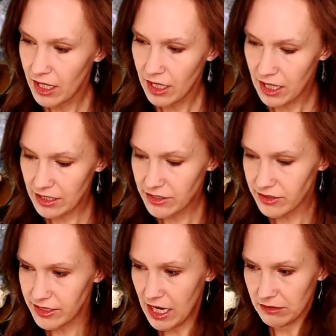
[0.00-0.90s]
That's your
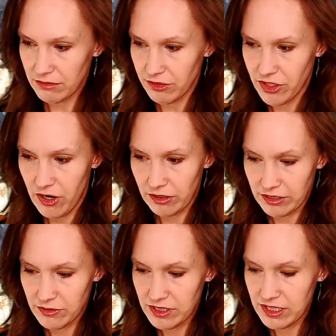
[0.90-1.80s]
sacral chakra.
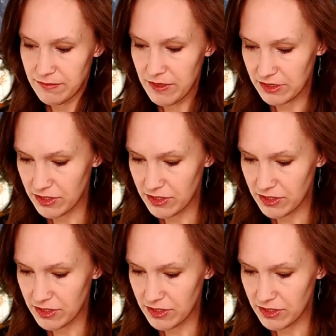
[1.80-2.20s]
So it does speak